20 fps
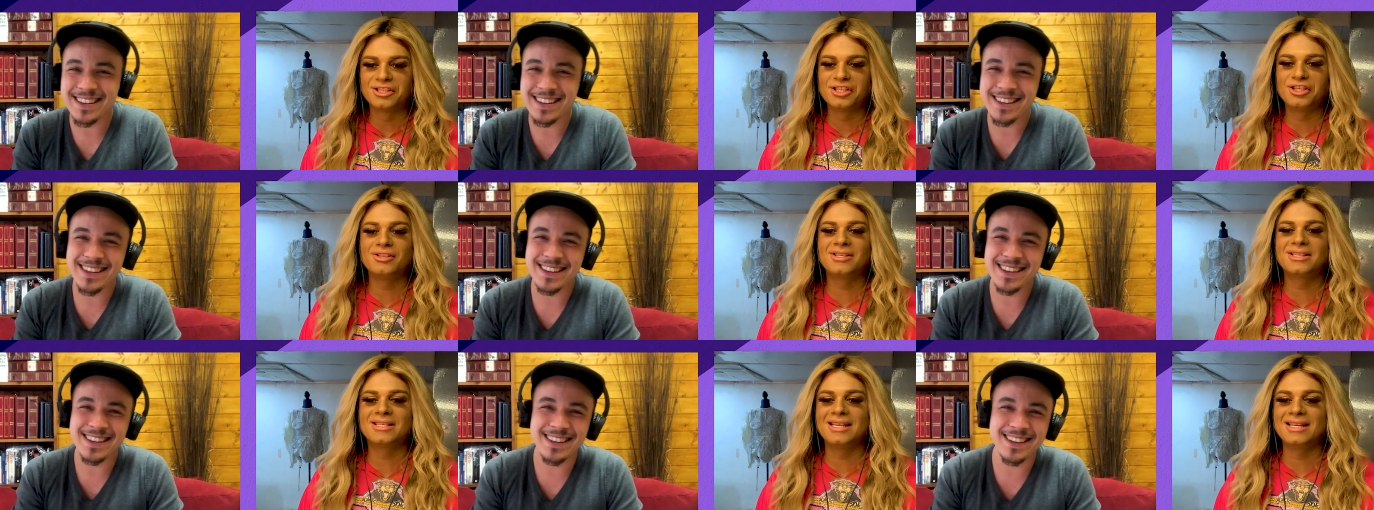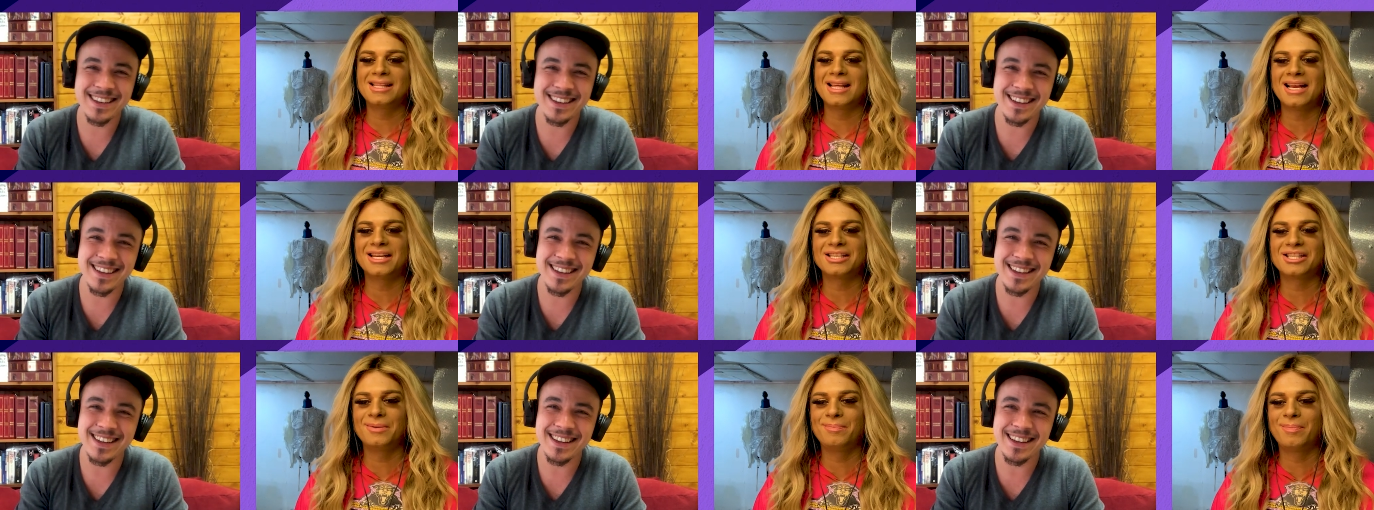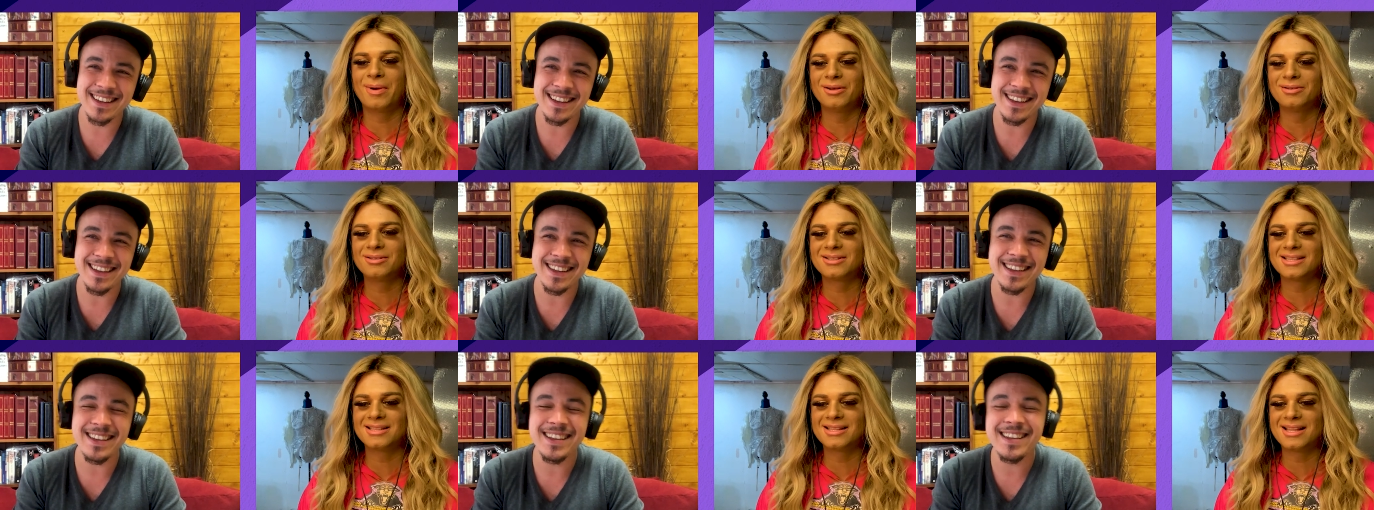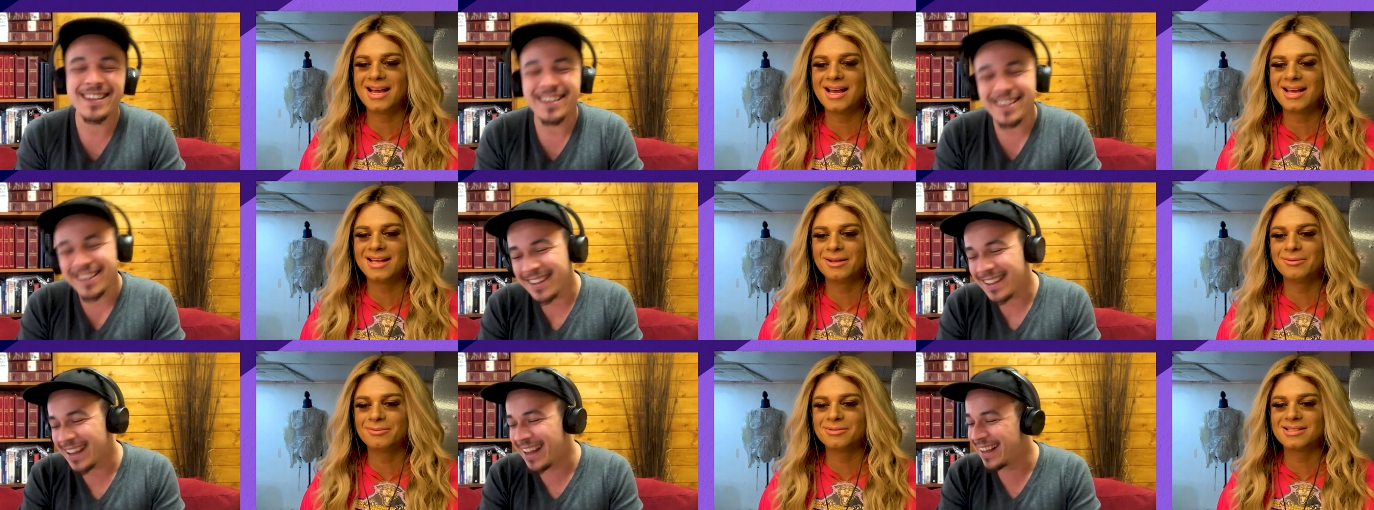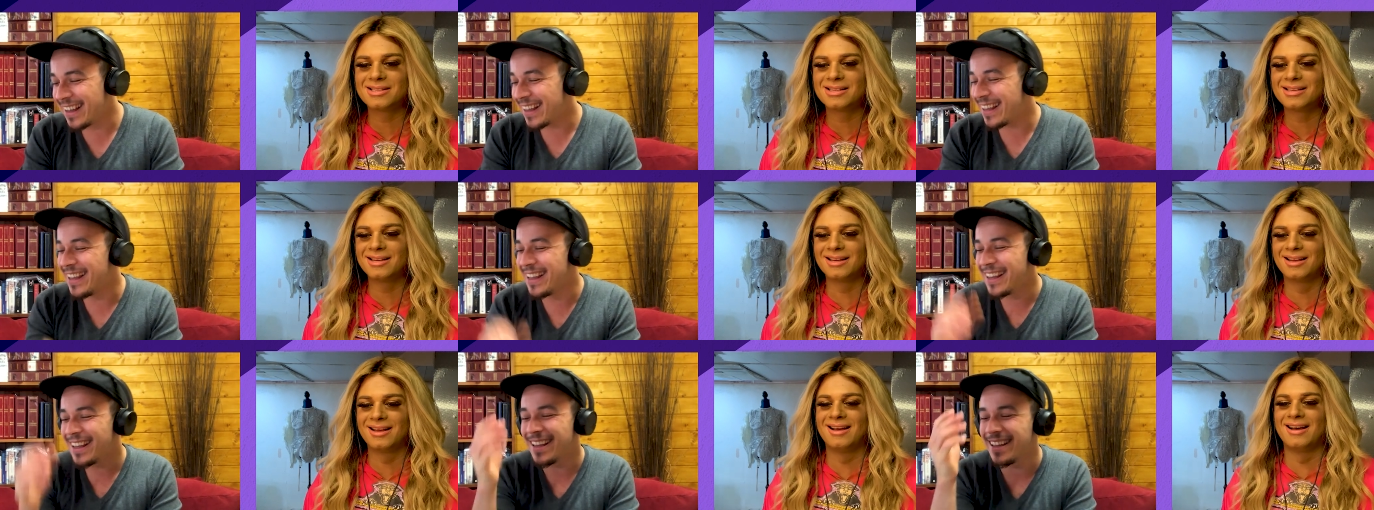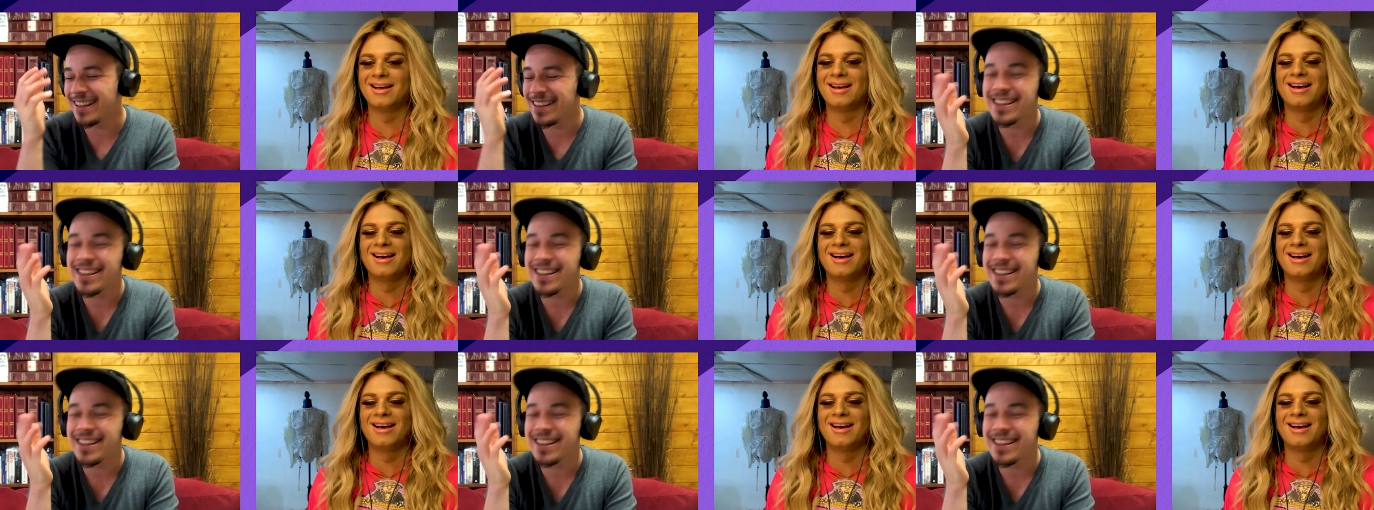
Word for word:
Speaker 1: Did you see that? She posted that. Yeah, the...